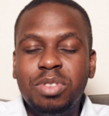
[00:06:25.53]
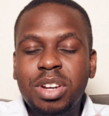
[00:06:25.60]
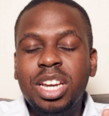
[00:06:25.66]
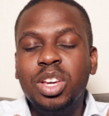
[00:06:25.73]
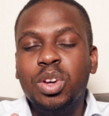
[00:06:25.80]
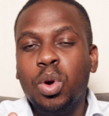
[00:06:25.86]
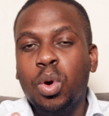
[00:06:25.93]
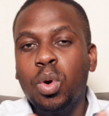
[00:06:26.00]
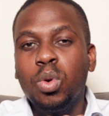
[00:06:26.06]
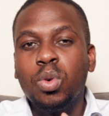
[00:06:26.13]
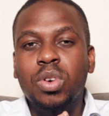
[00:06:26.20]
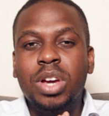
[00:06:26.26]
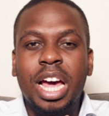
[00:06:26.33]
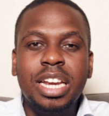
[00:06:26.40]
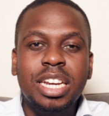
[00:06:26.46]
really
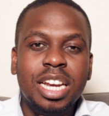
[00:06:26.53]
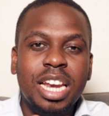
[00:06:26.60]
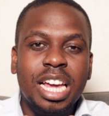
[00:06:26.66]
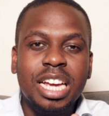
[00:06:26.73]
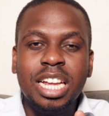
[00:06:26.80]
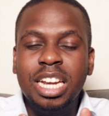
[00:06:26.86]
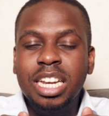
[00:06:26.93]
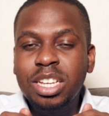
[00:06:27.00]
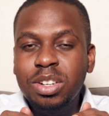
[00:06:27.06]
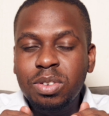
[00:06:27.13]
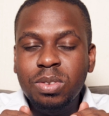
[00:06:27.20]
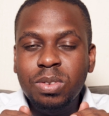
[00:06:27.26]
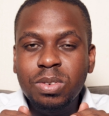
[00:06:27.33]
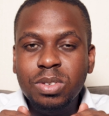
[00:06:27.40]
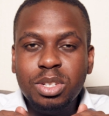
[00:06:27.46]
cool, kind of like a
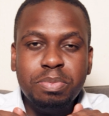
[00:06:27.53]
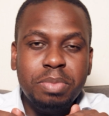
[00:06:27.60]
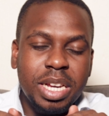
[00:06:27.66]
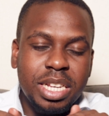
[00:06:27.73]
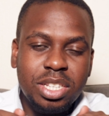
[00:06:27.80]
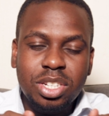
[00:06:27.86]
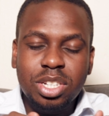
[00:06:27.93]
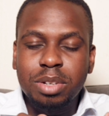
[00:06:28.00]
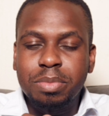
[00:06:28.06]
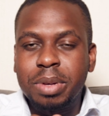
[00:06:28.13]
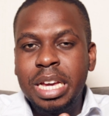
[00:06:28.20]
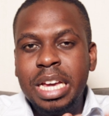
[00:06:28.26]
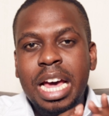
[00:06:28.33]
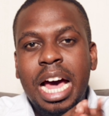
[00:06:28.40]
little spaceship